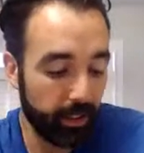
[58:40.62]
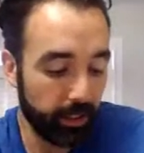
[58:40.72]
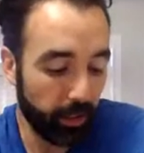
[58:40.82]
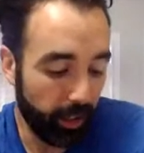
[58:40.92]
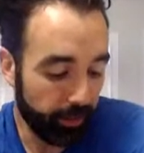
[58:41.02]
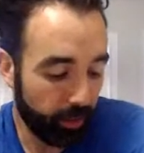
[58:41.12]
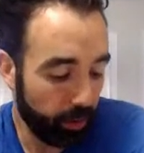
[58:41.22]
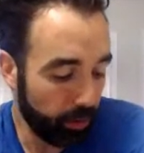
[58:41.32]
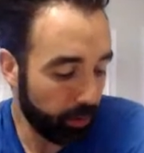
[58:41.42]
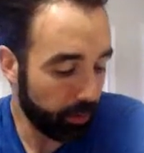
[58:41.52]
So I have
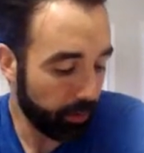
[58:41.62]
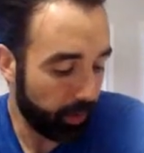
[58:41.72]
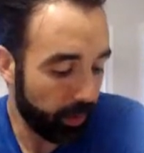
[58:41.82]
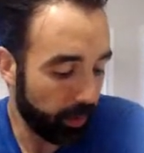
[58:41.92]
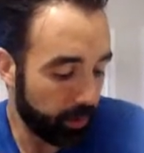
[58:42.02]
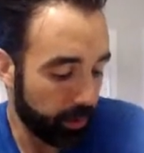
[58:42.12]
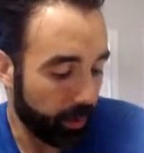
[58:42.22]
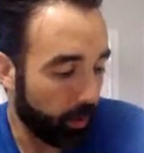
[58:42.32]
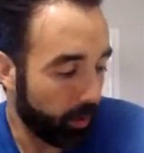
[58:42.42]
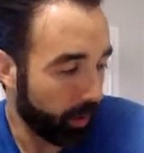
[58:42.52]
two videos
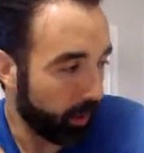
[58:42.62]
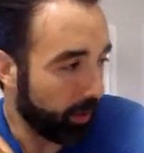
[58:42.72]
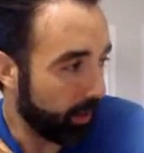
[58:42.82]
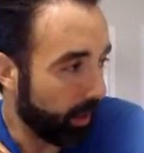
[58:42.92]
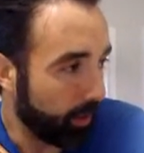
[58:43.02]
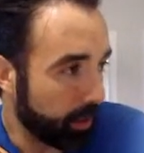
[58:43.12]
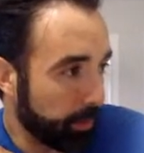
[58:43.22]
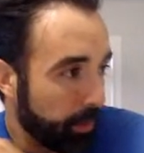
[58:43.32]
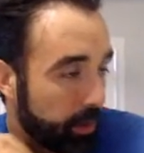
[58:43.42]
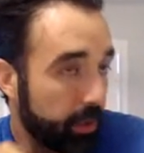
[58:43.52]
recorded. I was
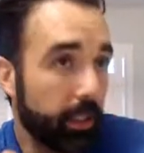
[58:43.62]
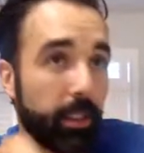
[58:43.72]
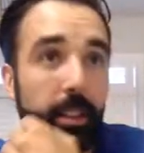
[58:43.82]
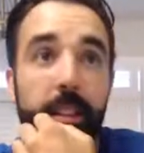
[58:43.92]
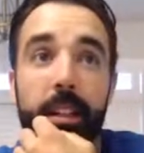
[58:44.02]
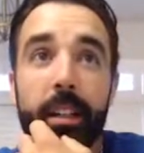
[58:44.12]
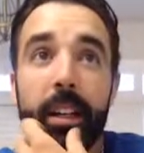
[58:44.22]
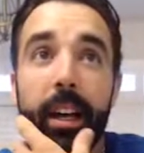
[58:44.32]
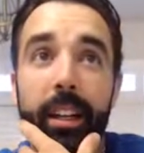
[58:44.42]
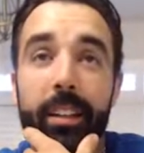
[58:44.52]
supposed to
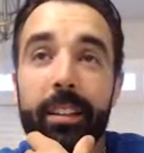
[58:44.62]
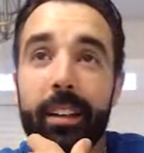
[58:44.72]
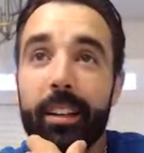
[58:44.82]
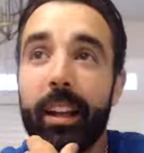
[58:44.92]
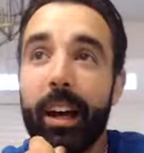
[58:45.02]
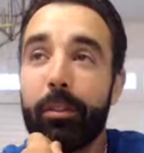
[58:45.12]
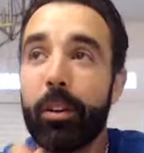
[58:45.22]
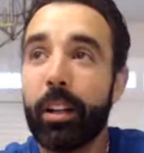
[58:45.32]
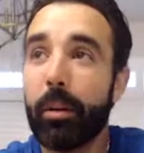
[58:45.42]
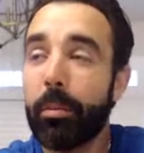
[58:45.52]
edit and have
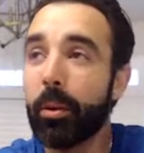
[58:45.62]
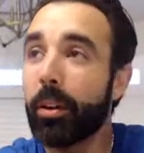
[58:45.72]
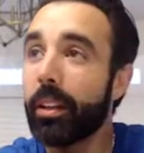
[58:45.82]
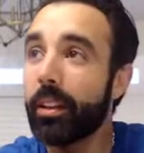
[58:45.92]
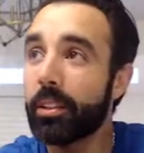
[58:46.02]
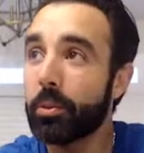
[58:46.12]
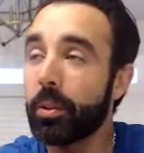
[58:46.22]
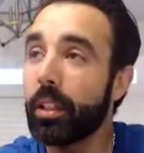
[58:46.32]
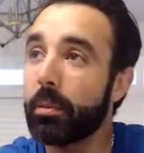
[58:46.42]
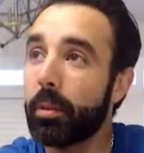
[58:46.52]
one up already this
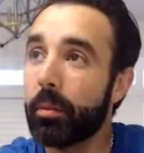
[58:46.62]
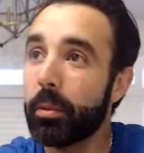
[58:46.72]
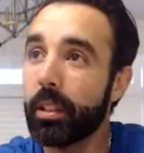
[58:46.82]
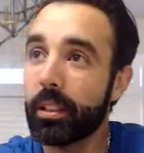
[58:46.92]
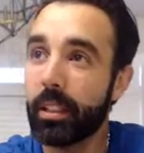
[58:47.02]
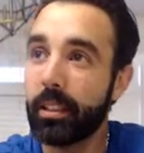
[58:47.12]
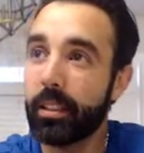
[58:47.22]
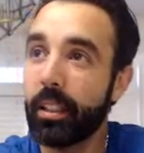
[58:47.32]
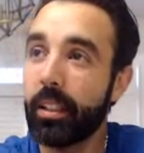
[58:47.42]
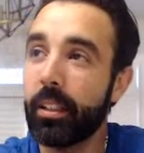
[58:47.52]
week, but because I
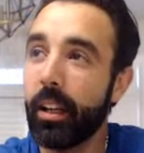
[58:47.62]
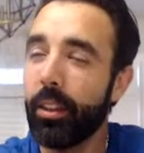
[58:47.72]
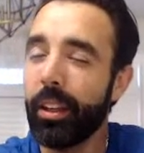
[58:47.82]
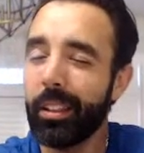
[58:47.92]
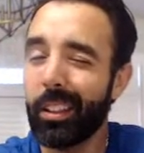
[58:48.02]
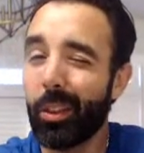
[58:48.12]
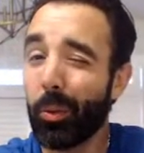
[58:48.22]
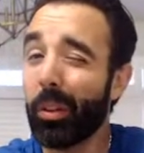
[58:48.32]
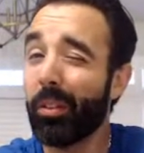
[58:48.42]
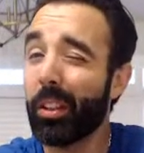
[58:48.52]
think I did
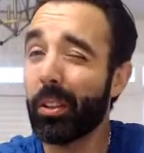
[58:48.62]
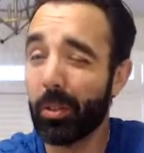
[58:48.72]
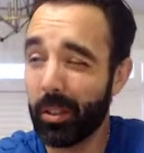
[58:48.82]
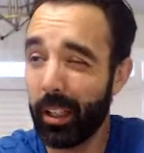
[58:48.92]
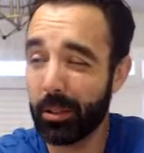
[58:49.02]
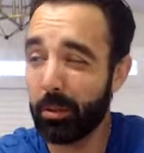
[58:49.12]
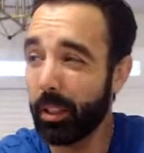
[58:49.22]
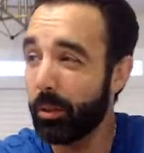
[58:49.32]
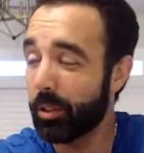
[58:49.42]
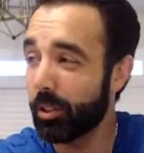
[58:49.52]
three videos last
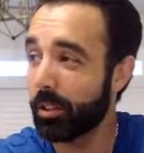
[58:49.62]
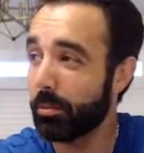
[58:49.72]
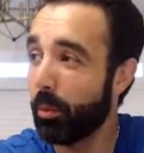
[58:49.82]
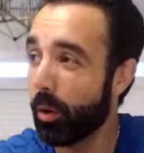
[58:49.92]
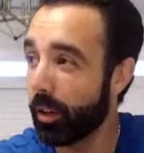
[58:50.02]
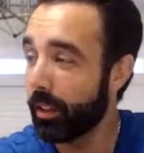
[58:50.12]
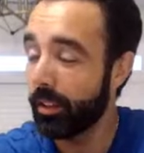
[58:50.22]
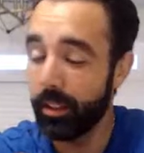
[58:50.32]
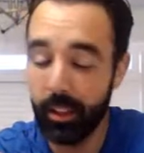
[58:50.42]
week, which is more than